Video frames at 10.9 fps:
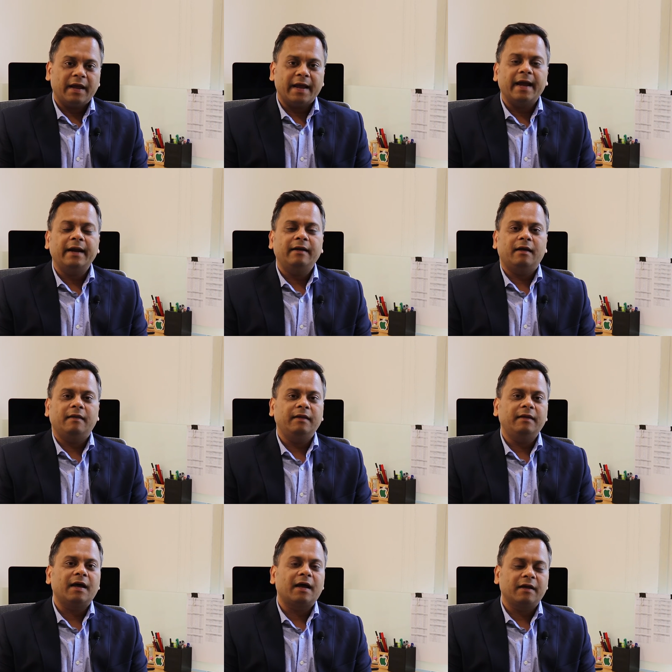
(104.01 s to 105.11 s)
and
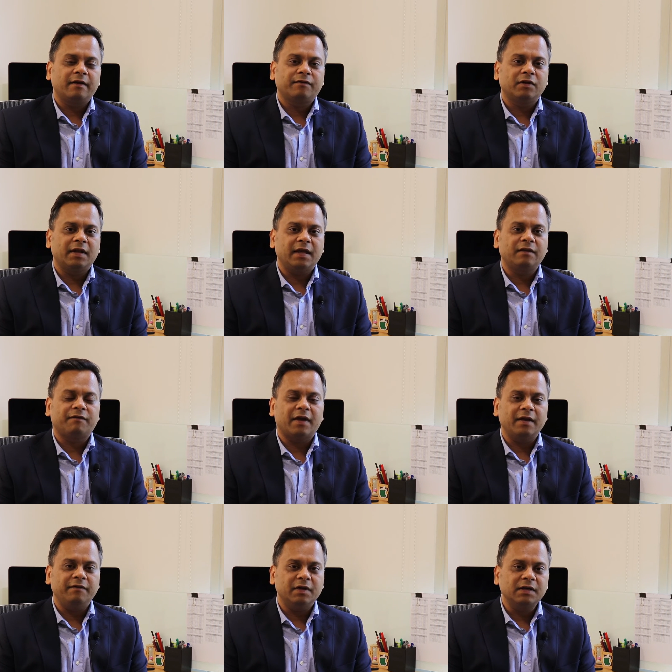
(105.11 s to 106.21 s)
the targets for the next
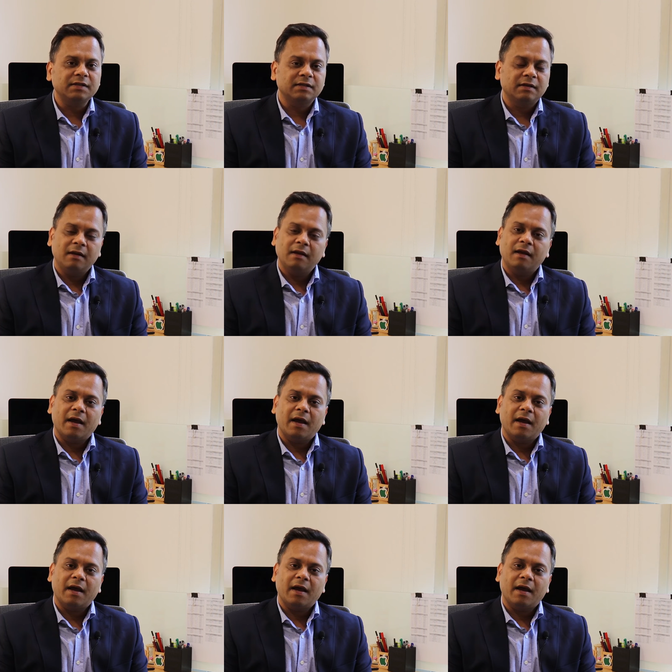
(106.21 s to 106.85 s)
five years,